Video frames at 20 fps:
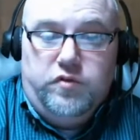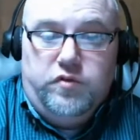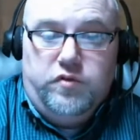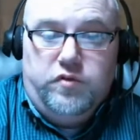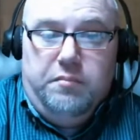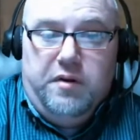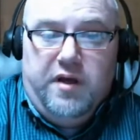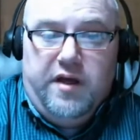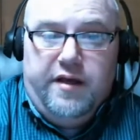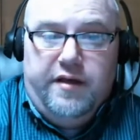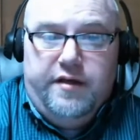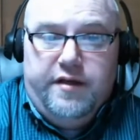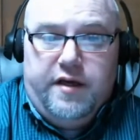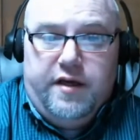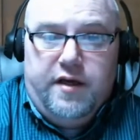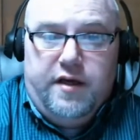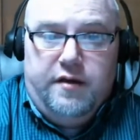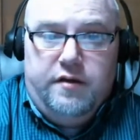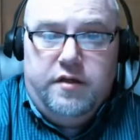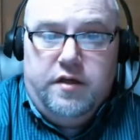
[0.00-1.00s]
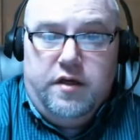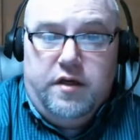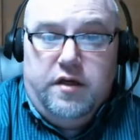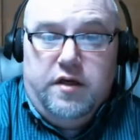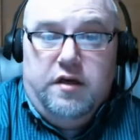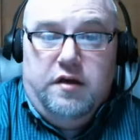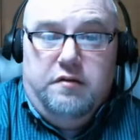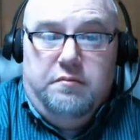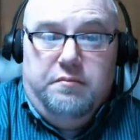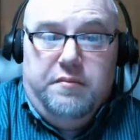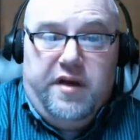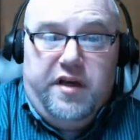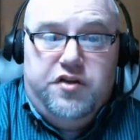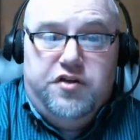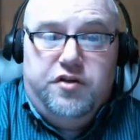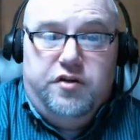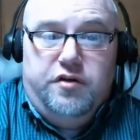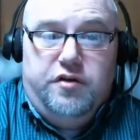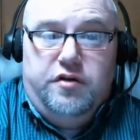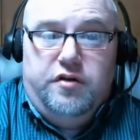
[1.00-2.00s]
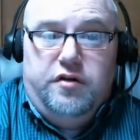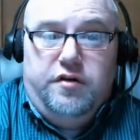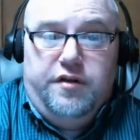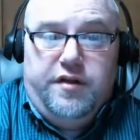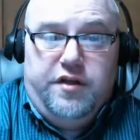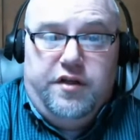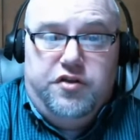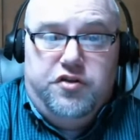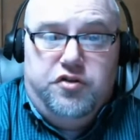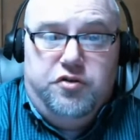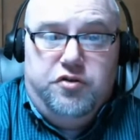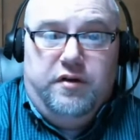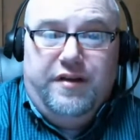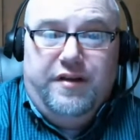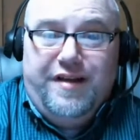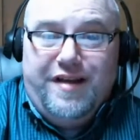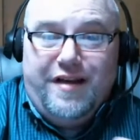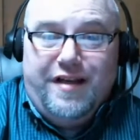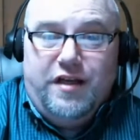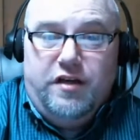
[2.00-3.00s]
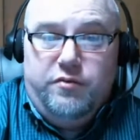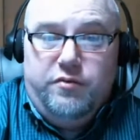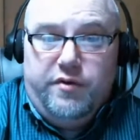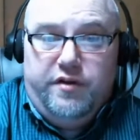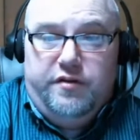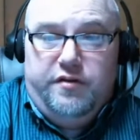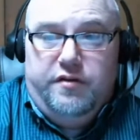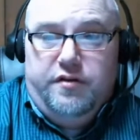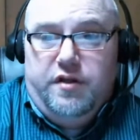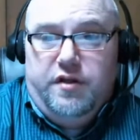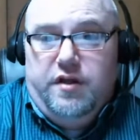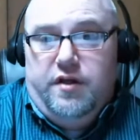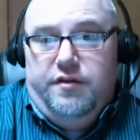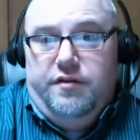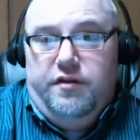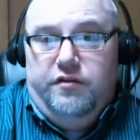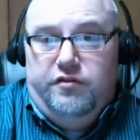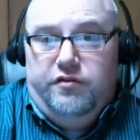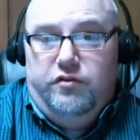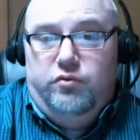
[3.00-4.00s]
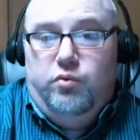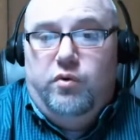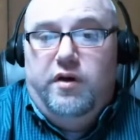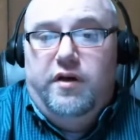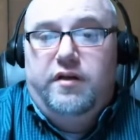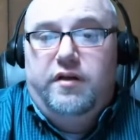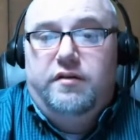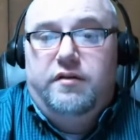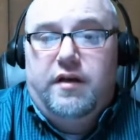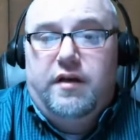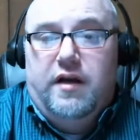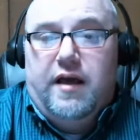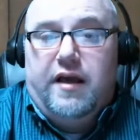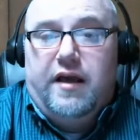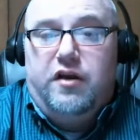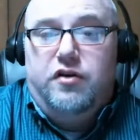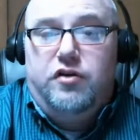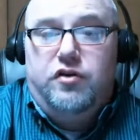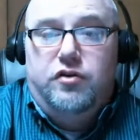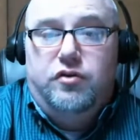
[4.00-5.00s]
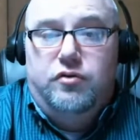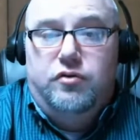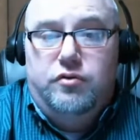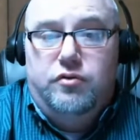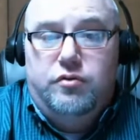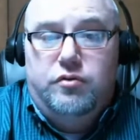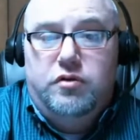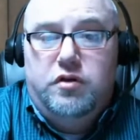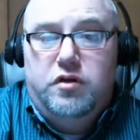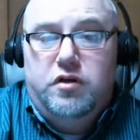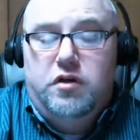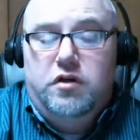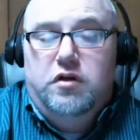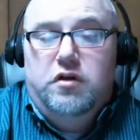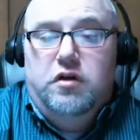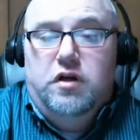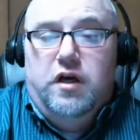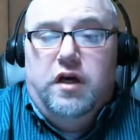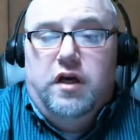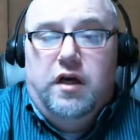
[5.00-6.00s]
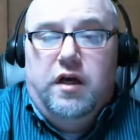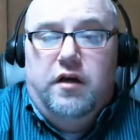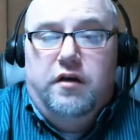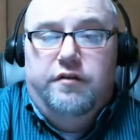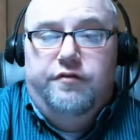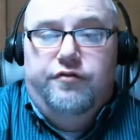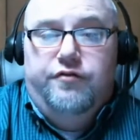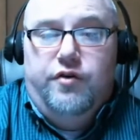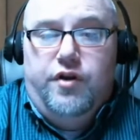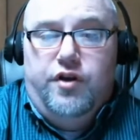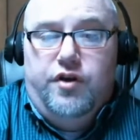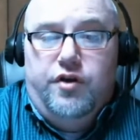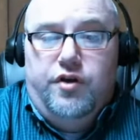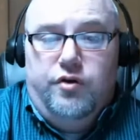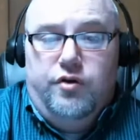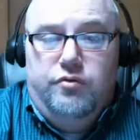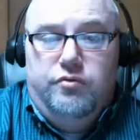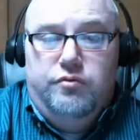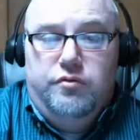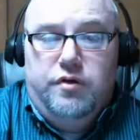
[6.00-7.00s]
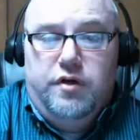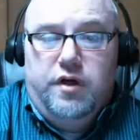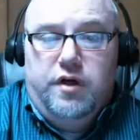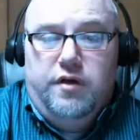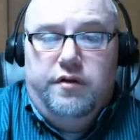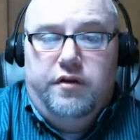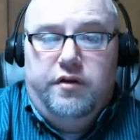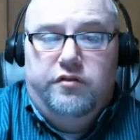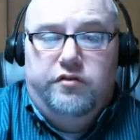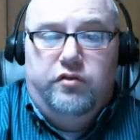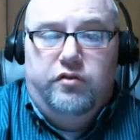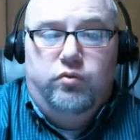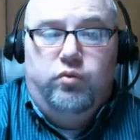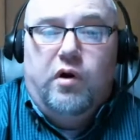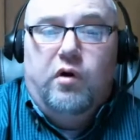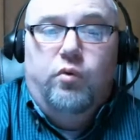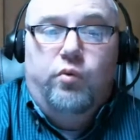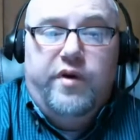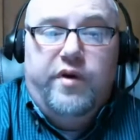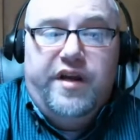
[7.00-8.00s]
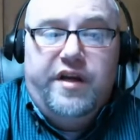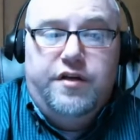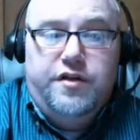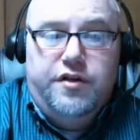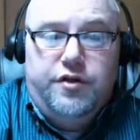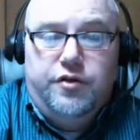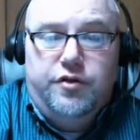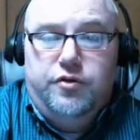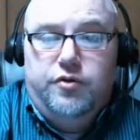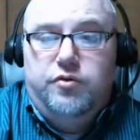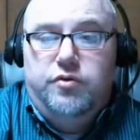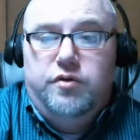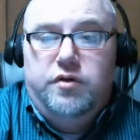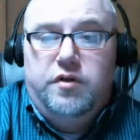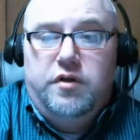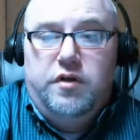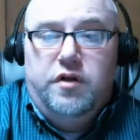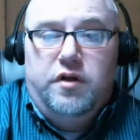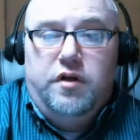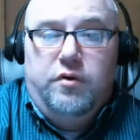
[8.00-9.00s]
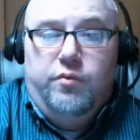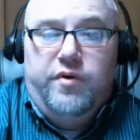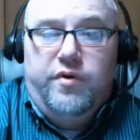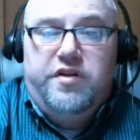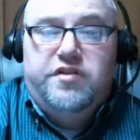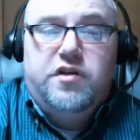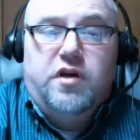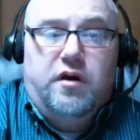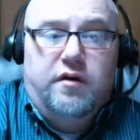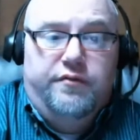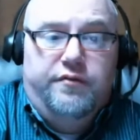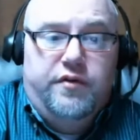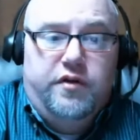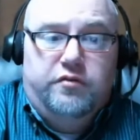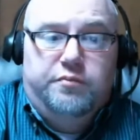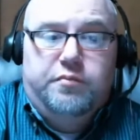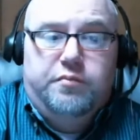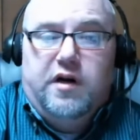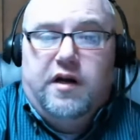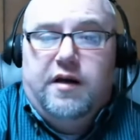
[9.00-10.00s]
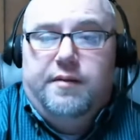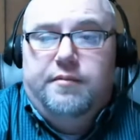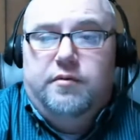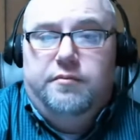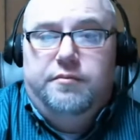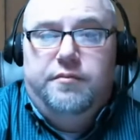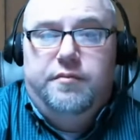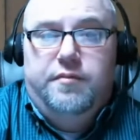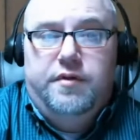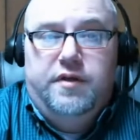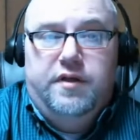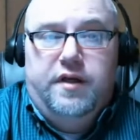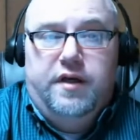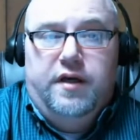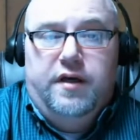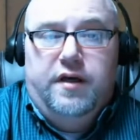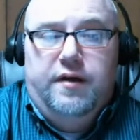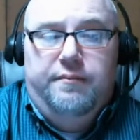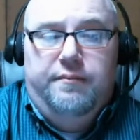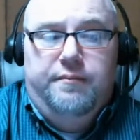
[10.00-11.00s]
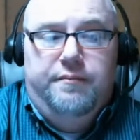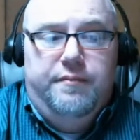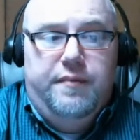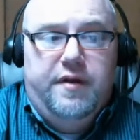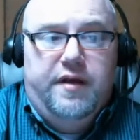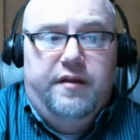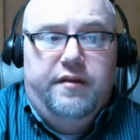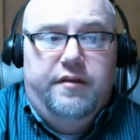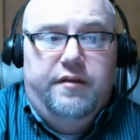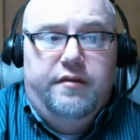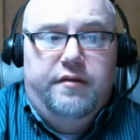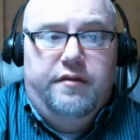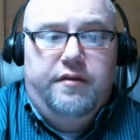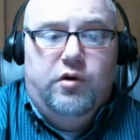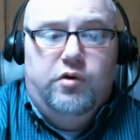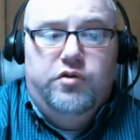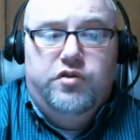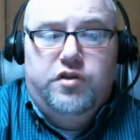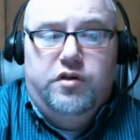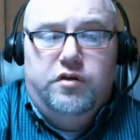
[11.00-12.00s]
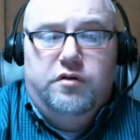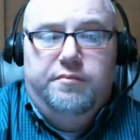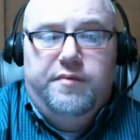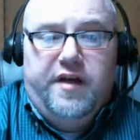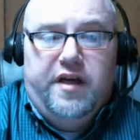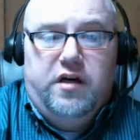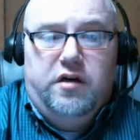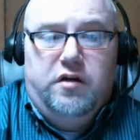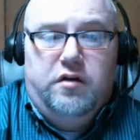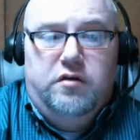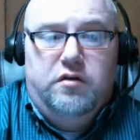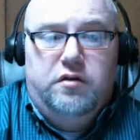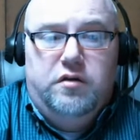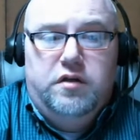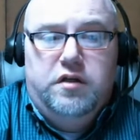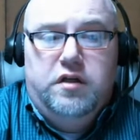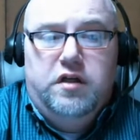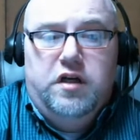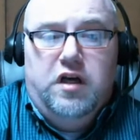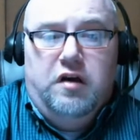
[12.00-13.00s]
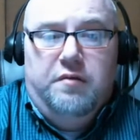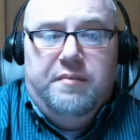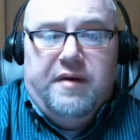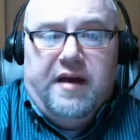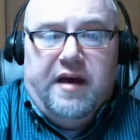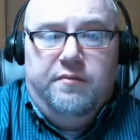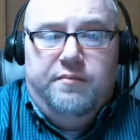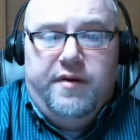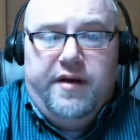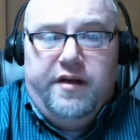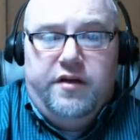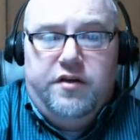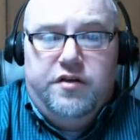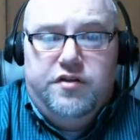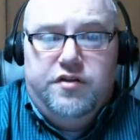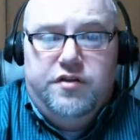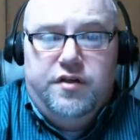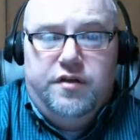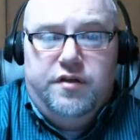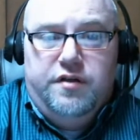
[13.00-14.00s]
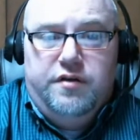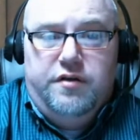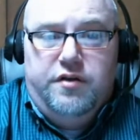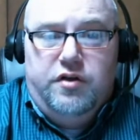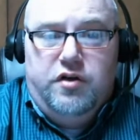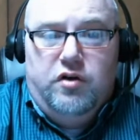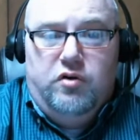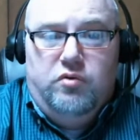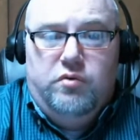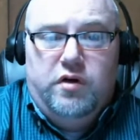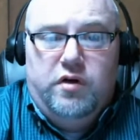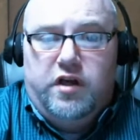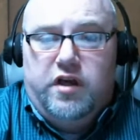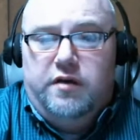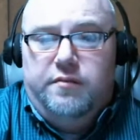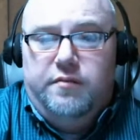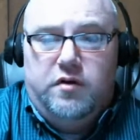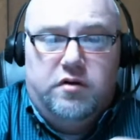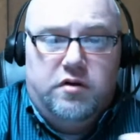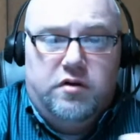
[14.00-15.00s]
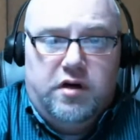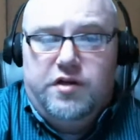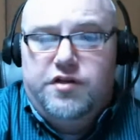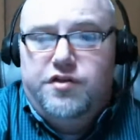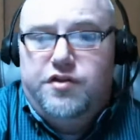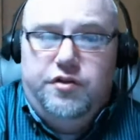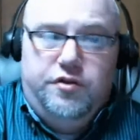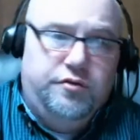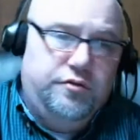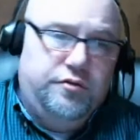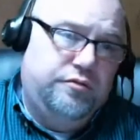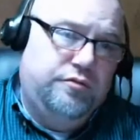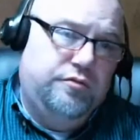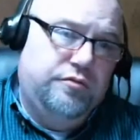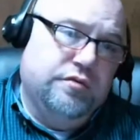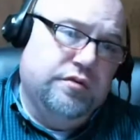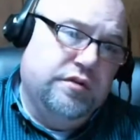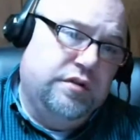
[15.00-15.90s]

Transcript: But make sure that you are leading with this is what I can do for you. This is what we do. We solve this problem. And those are better about pages. You don't want to come across too